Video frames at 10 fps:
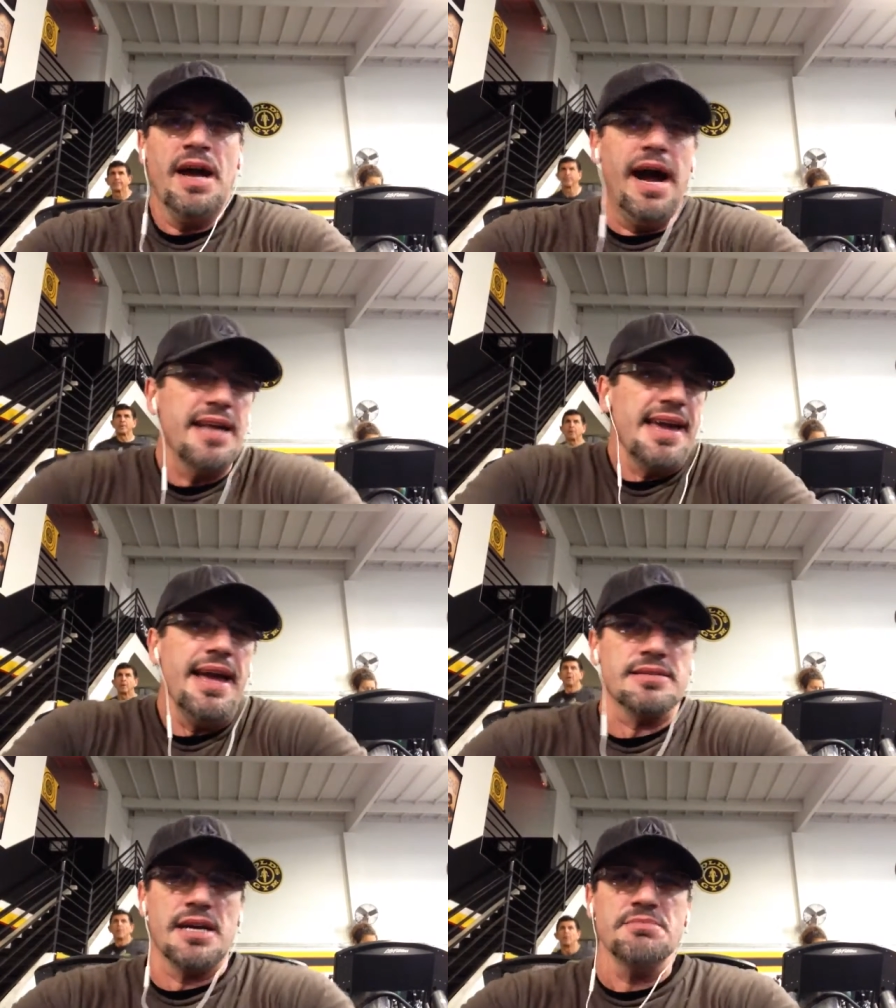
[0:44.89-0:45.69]
I
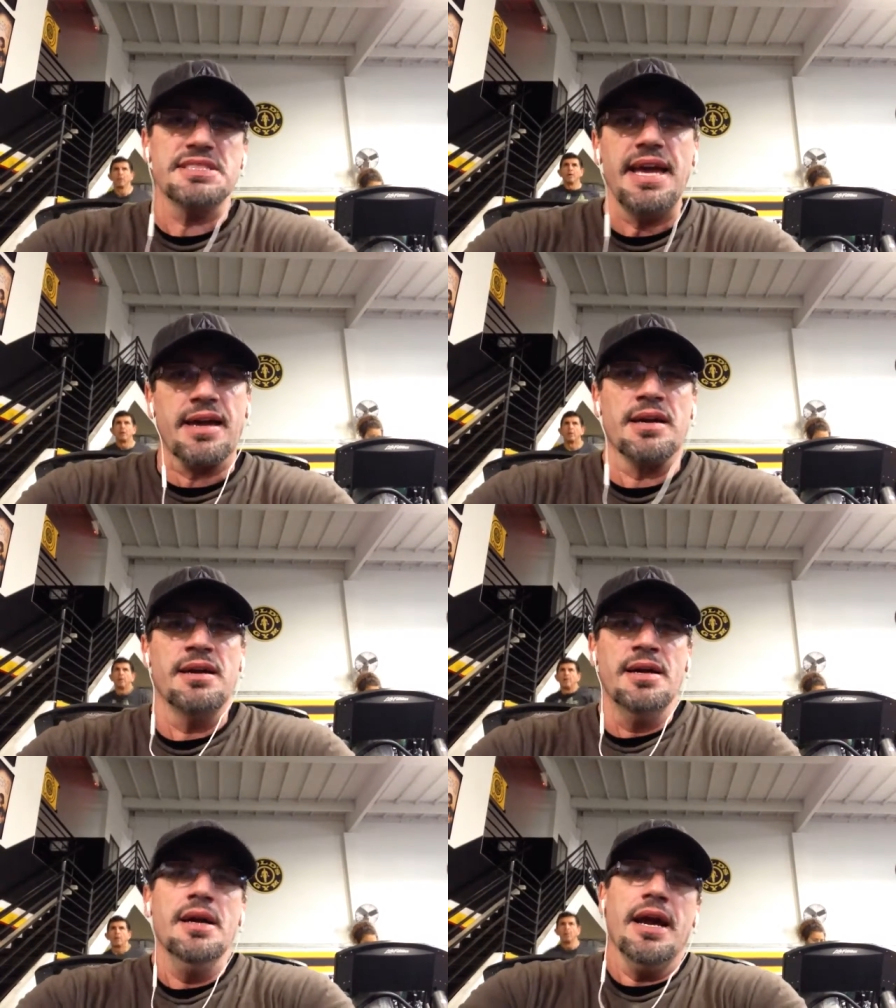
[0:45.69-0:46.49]
can't. I'm sick,
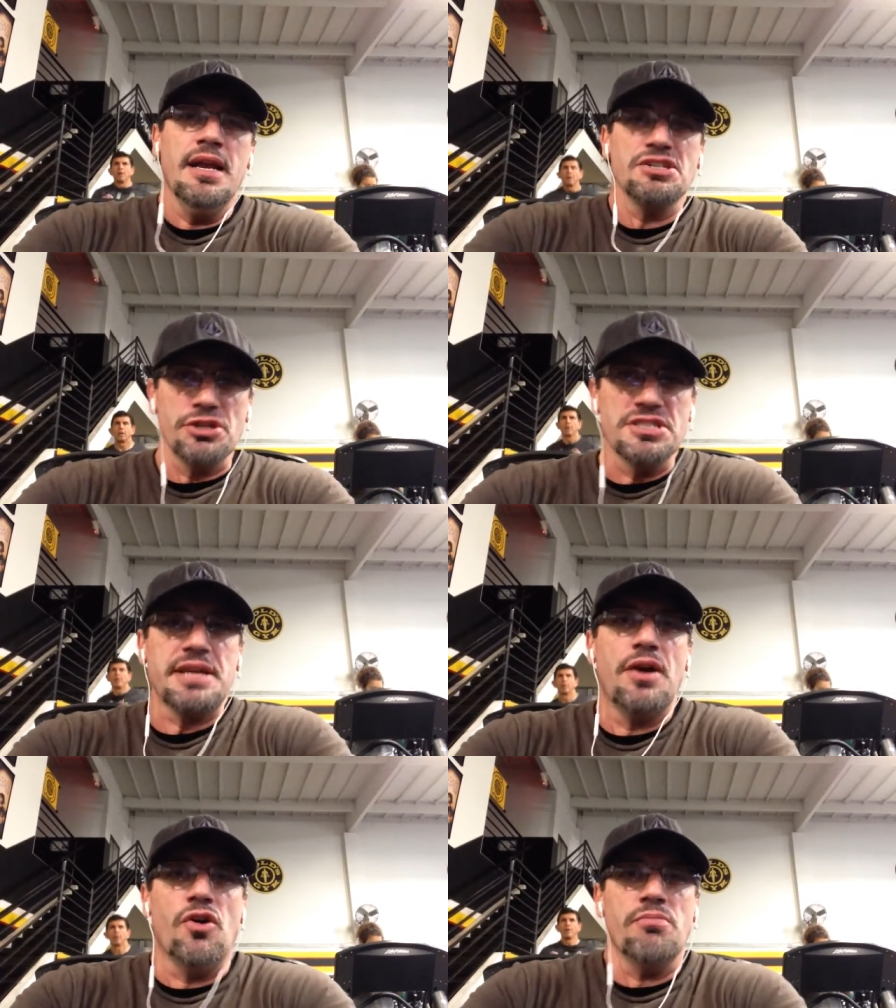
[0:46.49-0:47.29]
and I should
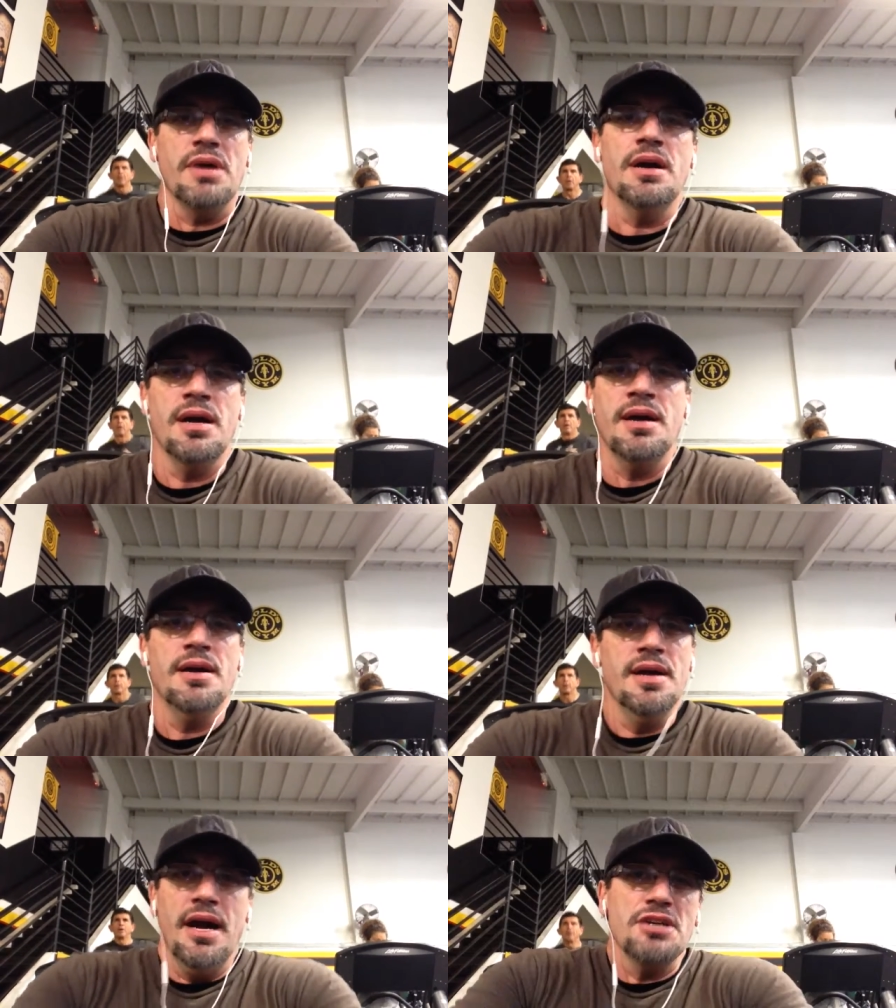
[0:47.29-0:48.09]
stay home.
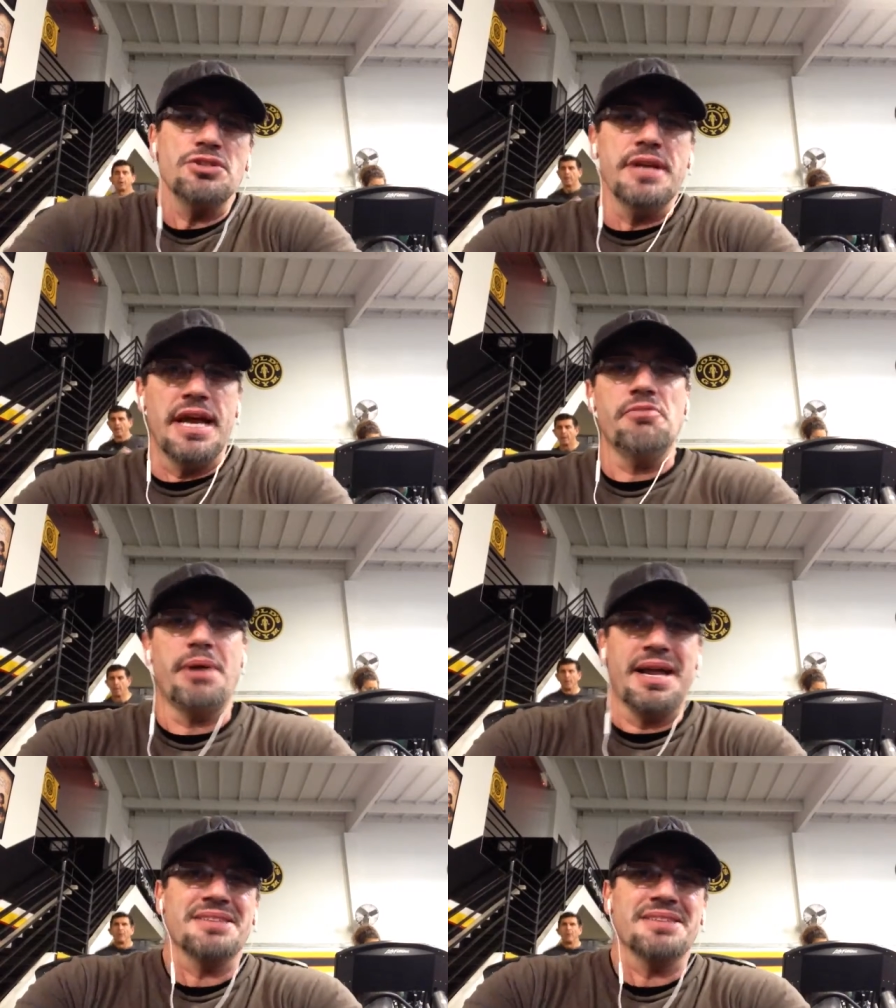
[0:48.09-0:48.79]
I shouldn't get everybody